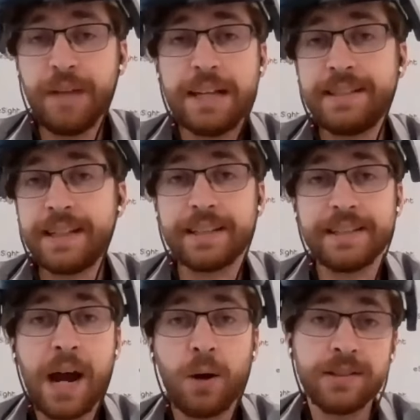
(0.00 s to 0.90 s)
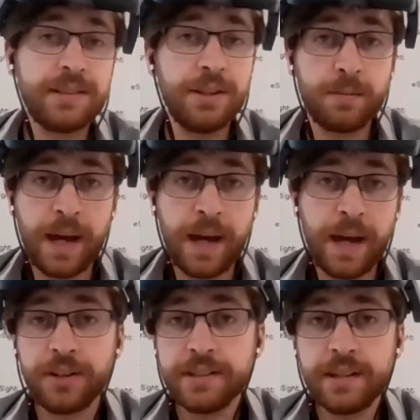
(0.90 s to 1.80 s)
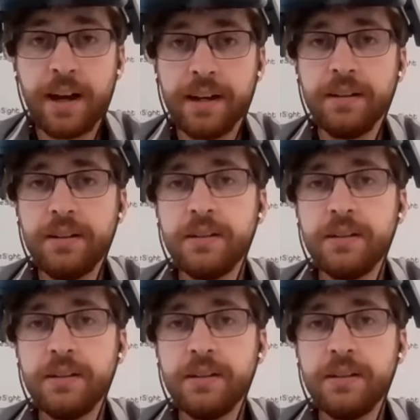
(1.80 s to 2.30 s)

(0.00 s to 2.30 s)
6 hours until the batteries die.